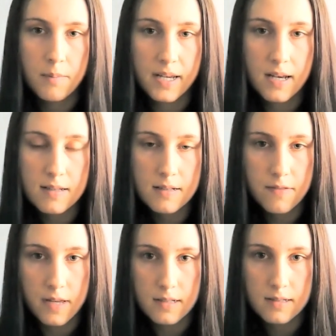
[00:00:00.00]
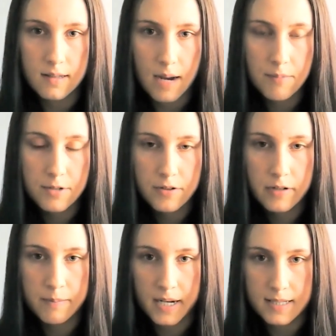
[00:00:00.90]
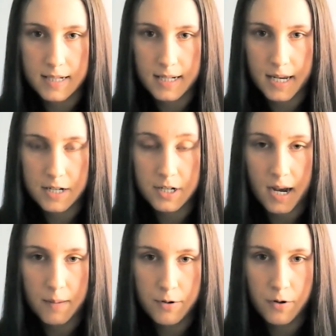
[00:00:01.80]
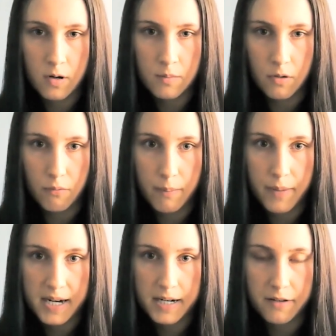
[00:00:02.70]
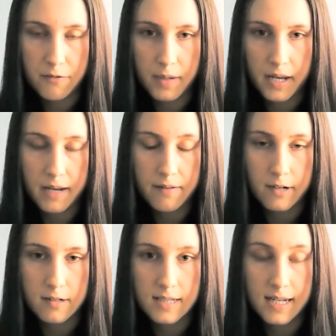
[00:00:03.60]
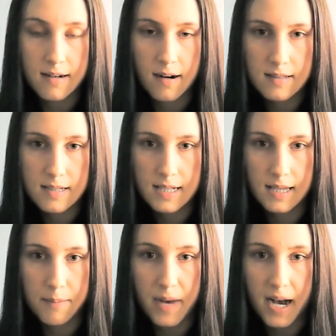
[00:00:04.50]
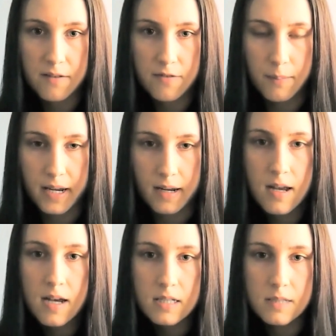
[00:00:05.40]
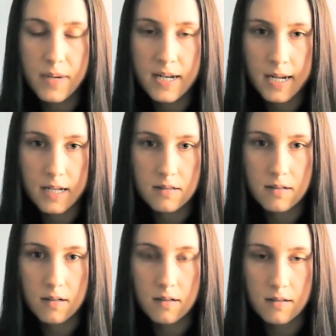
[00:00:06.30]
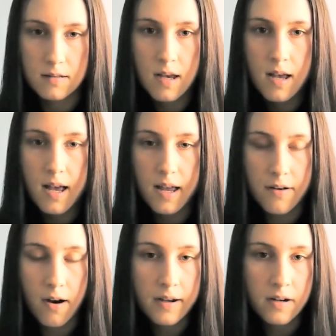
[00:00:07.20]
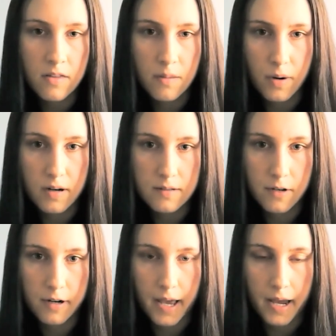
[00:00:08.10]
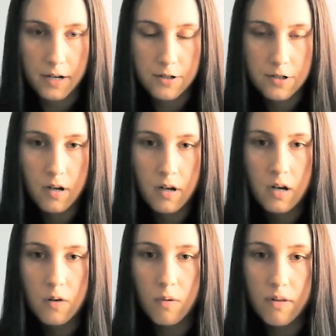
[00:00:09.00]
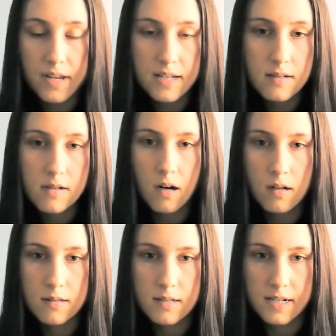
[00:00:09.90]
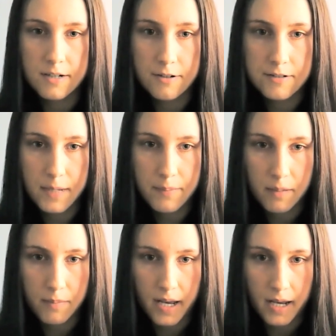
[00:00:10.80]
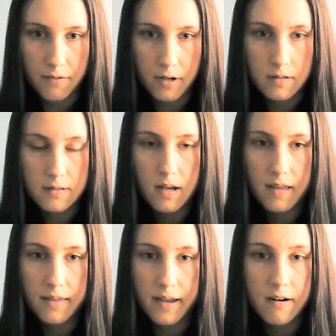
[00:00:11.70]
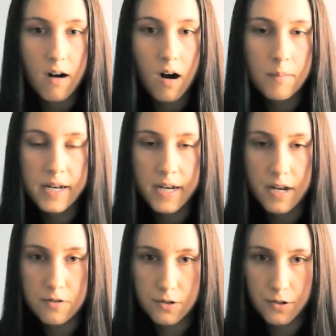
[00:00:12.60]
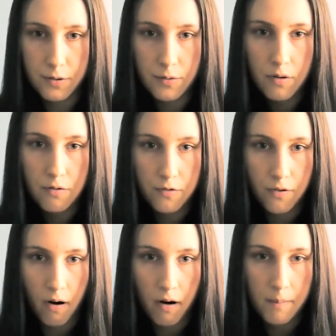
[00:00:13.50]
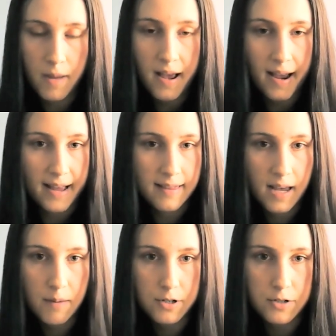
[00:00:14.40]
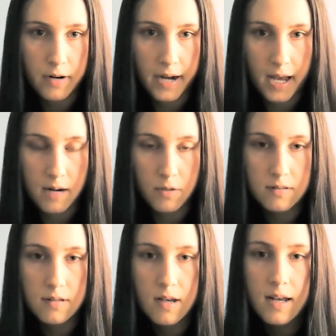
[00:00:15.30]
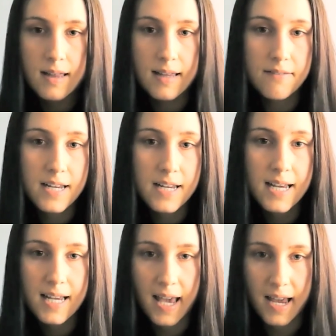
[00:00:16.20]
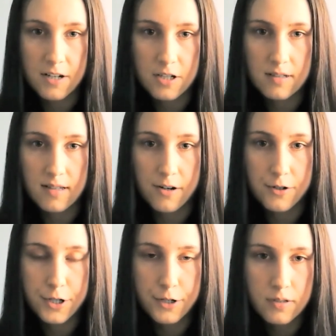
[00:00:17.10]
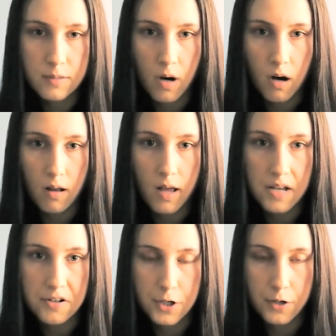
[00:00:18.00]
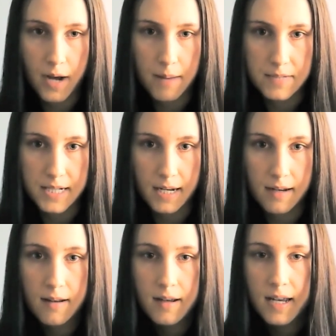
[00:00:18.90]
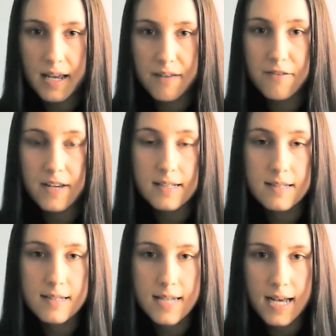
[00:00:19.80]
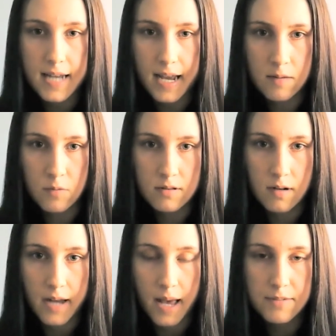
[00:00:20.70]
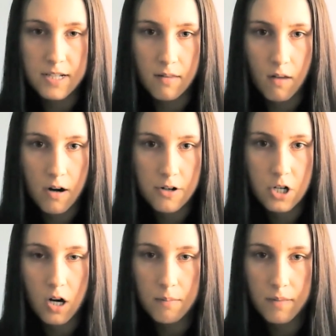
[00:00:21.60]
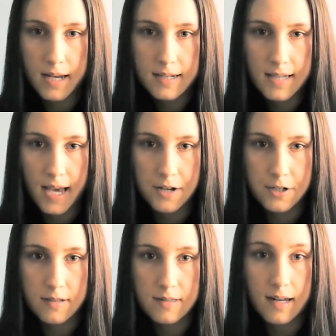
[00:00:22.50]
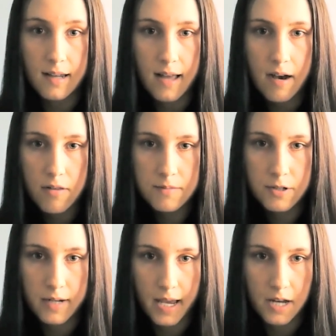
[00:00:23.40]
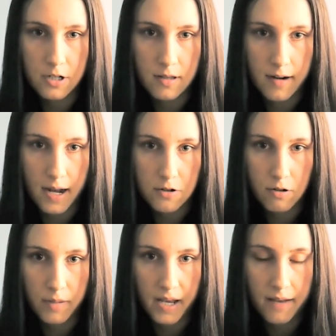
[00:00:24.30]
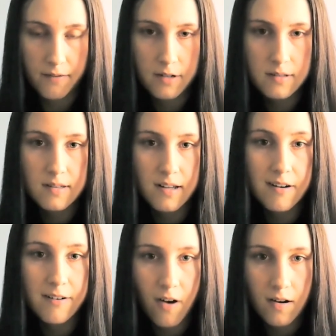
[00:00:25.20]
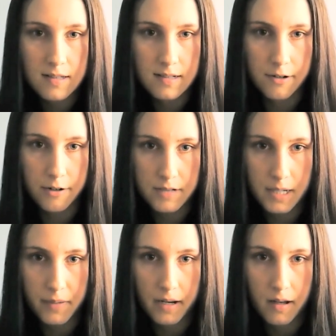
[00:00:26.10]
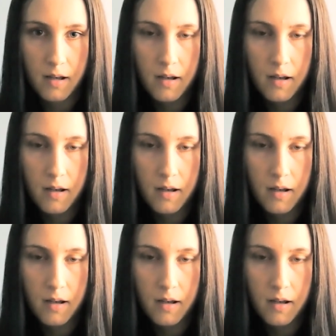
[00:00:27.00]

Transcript: Because of this, laboratory mice engage in abnormal, repetitive behaviors like constantly backflipping, spinning in circles, and gnawing on the bars of their cage. Well, these are called stereotypic behaviors, and they are common in zoo, farm, and laboratory animals living in cages that are too small and too empty. If instead animals are kept in large, complex cages that allow them to engage in their natural behaviors, they're not stereotypic.